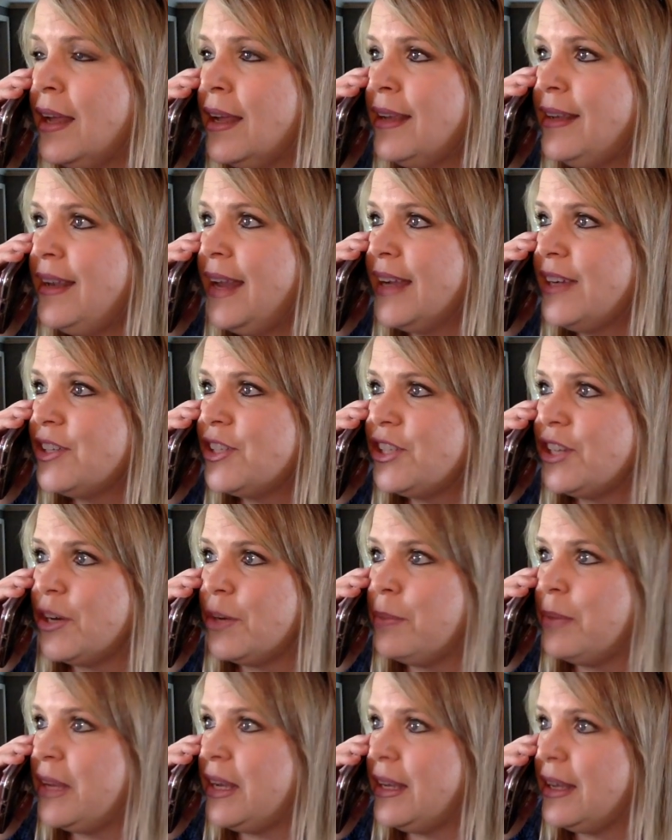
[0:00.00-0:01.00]
next year,
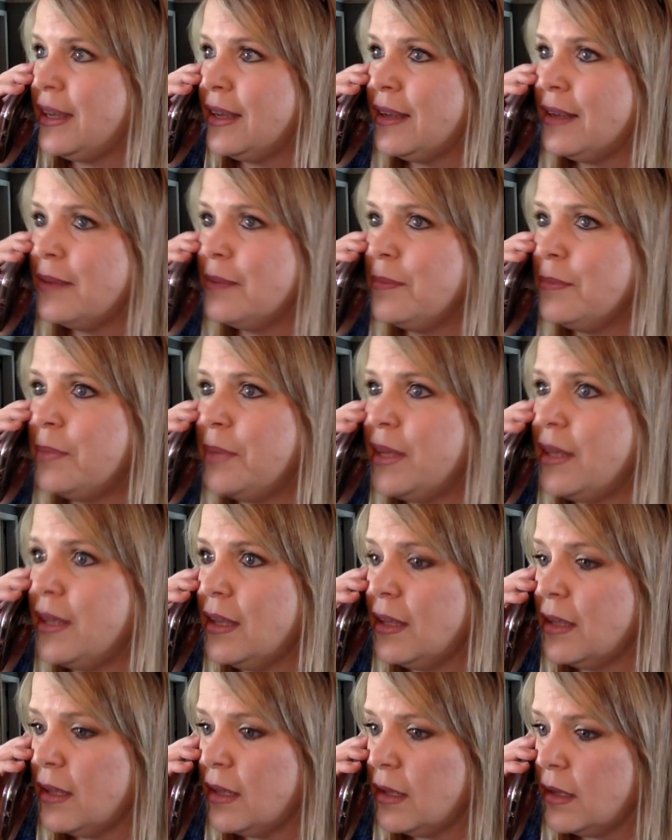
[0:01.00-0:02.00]
but, but
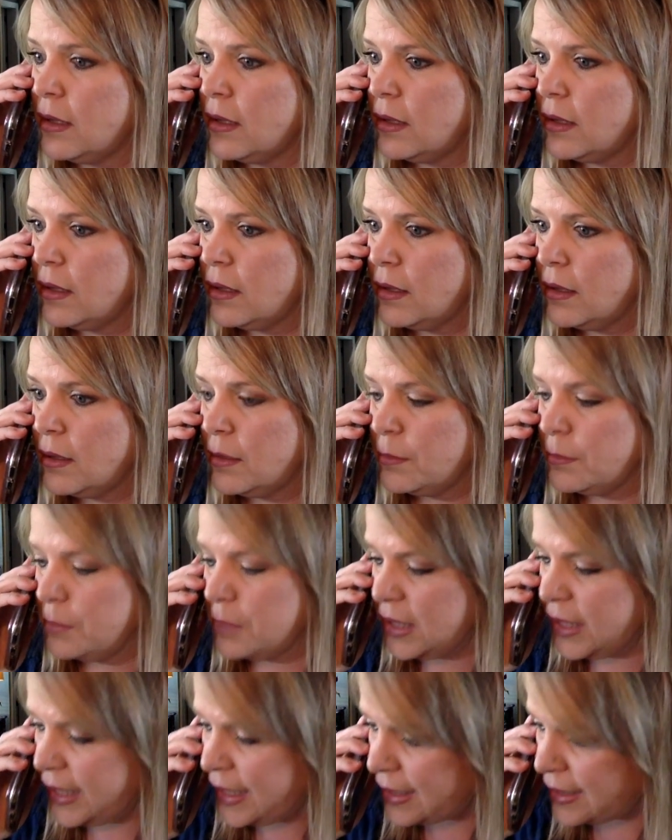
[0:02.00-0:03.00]

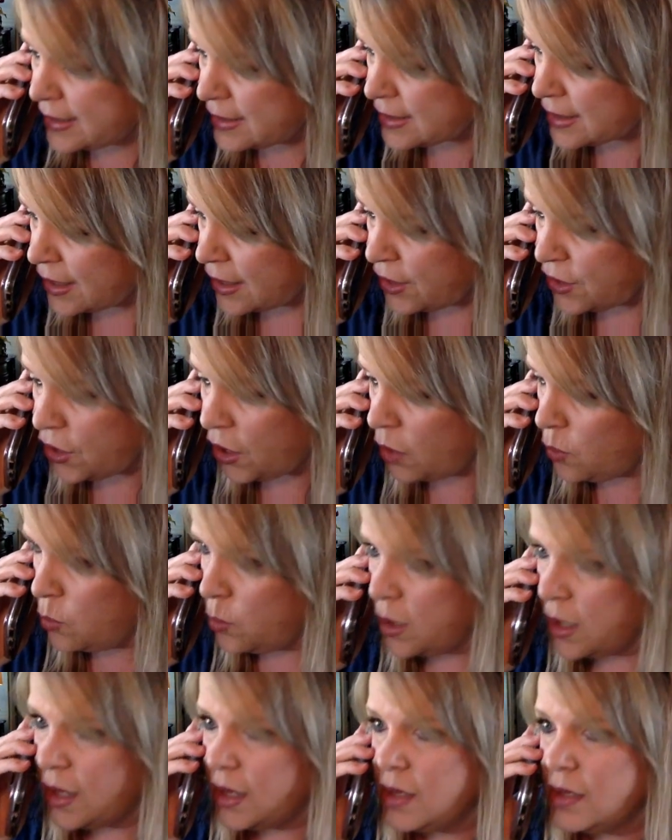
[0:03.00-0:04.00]
please, no,
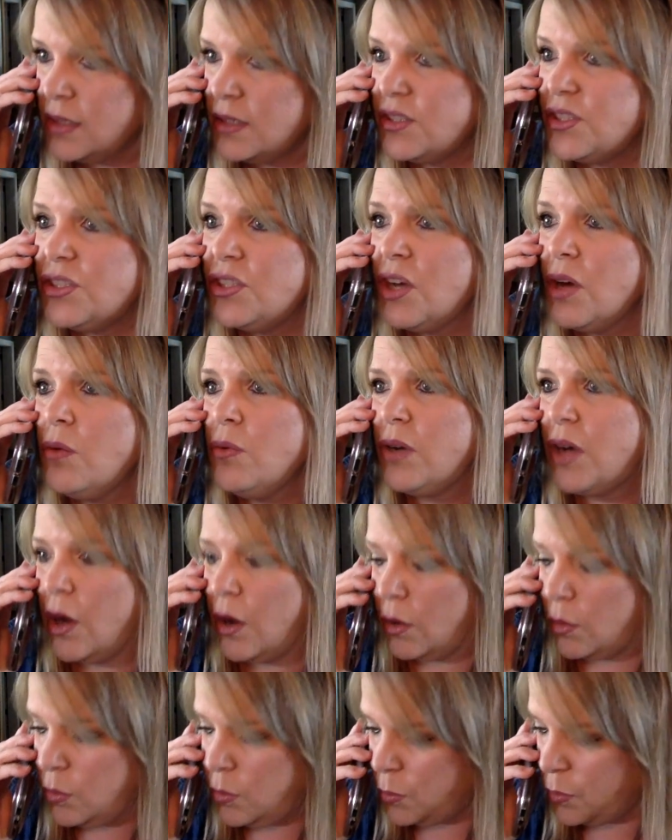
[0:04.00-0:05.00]
don't
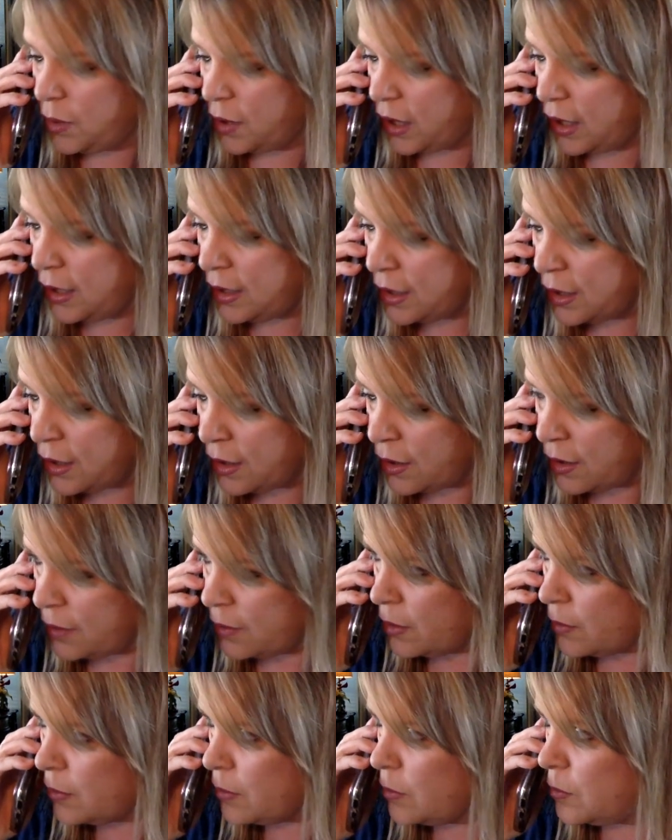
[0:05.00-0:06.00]
go
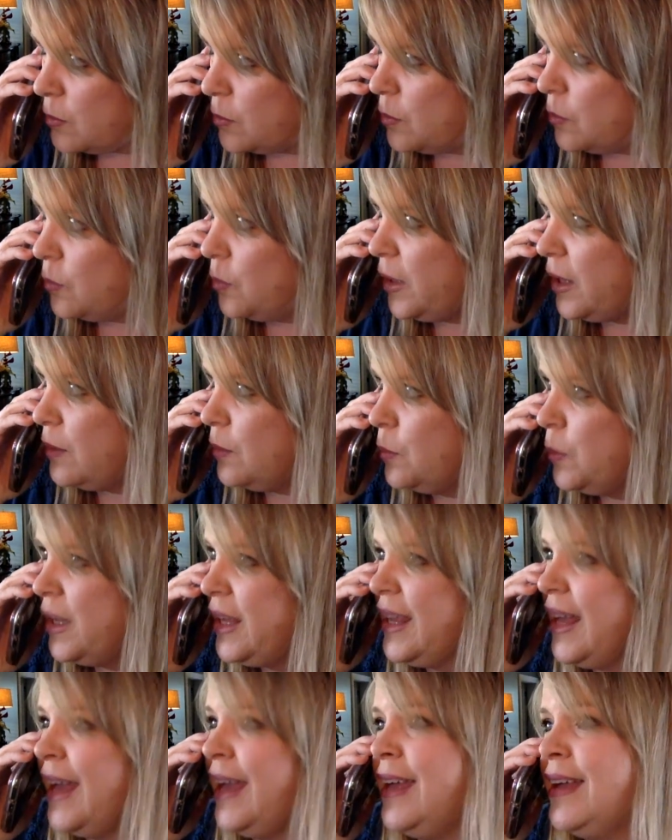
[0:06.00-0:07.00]
we, we
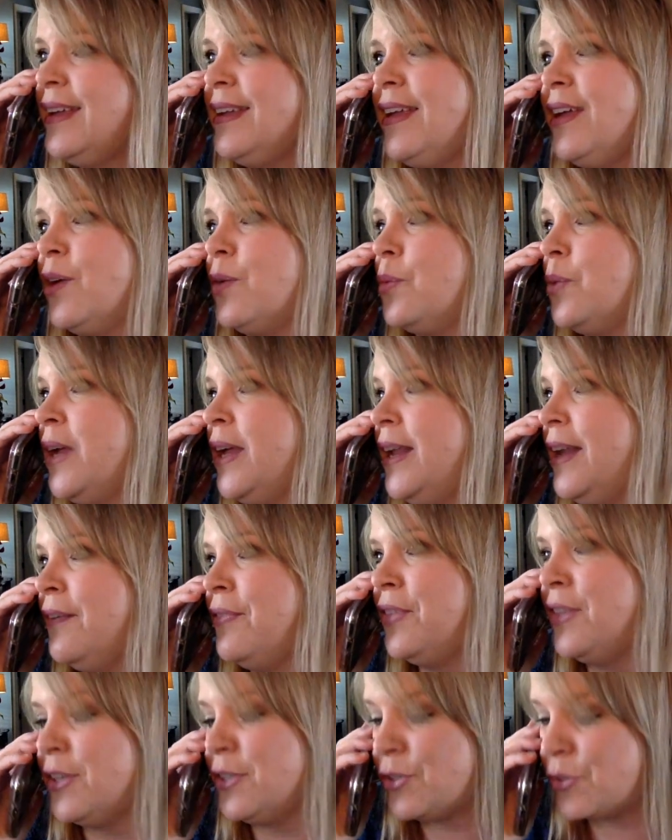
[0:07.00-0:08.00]
can't get rid
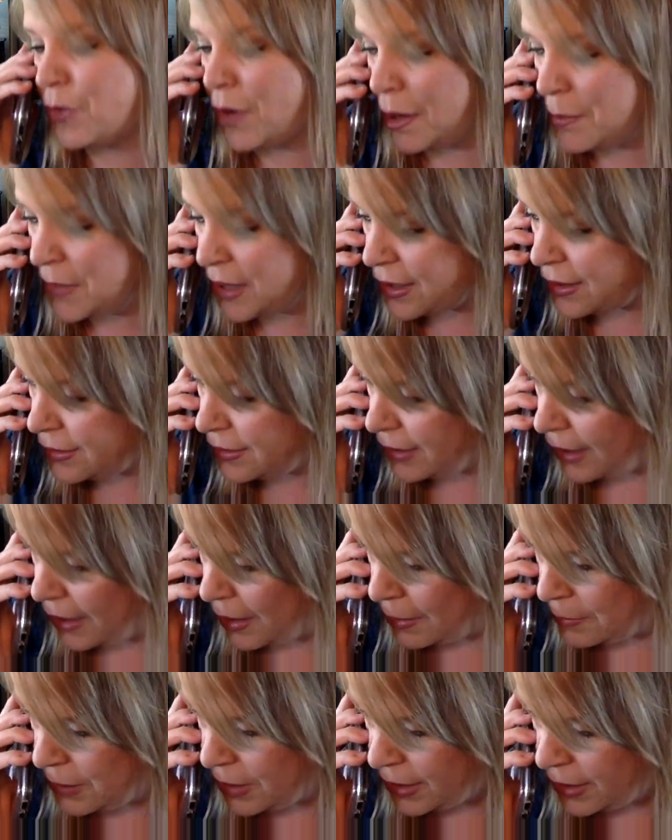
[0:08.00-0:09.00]
of the drama
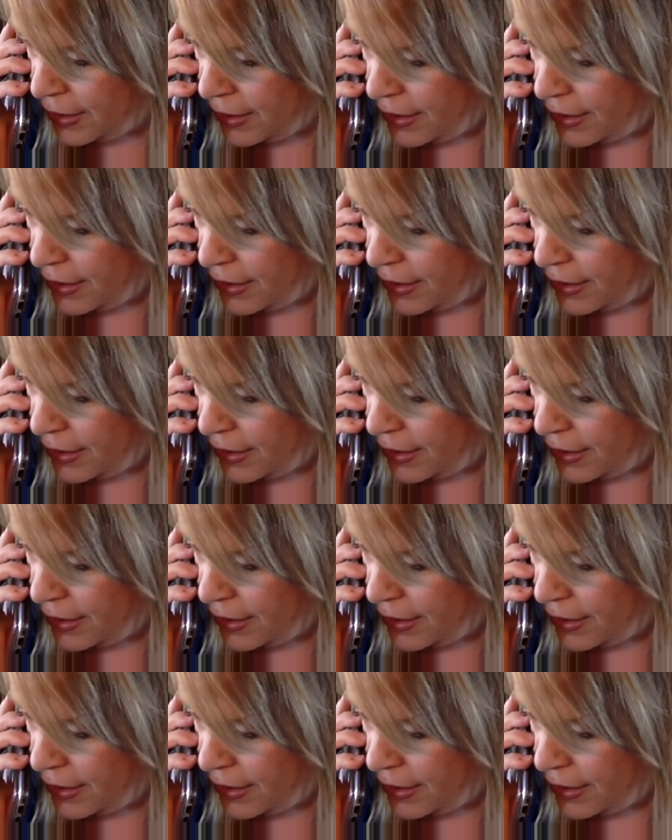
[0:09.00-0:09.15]
club.